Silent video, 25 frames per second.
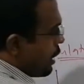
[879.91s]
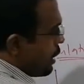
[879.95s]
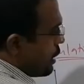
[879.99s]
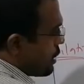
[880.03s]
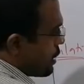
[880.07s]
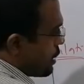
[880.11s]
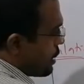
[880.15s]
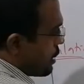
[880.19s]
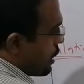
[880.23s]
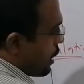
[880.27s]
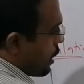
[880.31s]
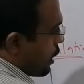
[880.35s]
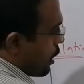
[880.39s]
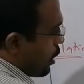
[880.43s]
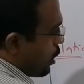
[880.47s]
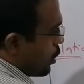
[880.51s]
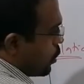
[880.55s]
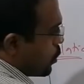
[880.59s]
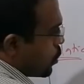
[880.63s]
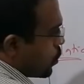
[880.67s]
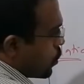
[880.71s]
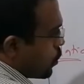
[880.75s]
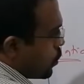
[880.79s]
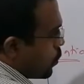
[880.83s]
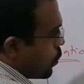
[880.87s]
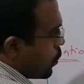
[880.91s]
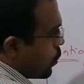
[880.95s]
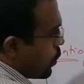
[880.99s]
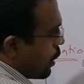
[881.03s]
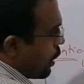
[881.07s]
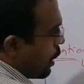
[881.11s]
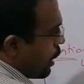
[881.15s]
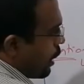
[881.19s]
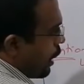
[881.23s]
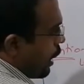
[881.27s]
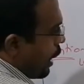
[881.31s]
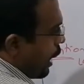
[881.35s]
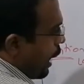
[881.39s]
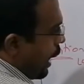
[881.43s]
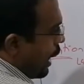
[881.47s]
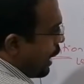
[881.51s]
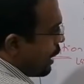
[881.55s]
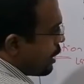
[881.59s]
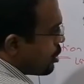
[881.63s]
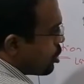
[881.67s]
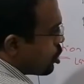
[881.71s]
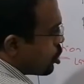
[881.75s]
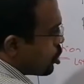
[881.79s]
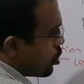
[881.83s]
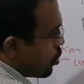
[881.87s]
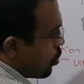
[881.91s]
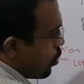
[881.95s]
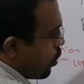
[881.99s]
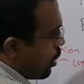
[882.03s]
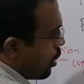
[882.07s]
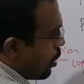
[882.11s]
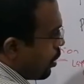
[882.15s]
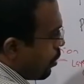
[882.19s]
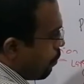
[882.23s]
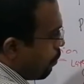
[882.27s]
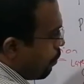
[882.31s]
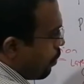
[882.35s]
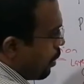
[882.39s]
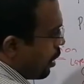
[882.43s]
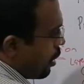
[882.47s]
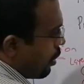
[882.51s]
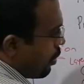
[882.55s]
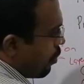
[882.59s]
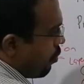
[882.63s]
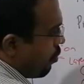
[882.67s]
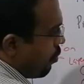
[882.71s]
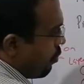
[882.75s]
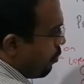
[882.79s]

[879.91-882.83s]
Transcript: is equal to n square by